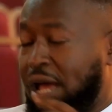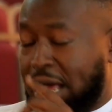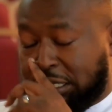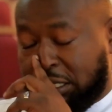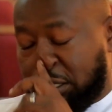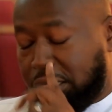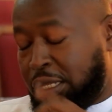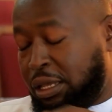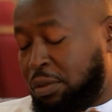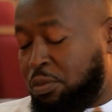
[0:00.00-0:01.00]
as
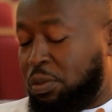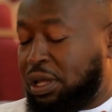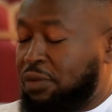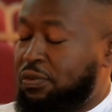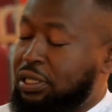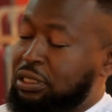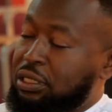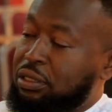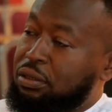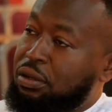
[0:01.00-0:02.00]
the Public Affairs
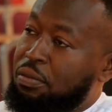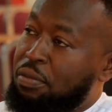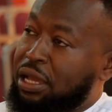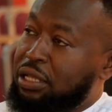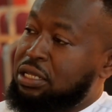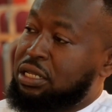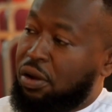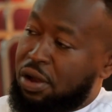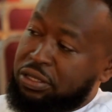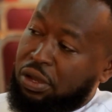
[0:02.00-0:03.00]
and Marketing
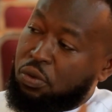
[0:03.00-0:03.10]
Director,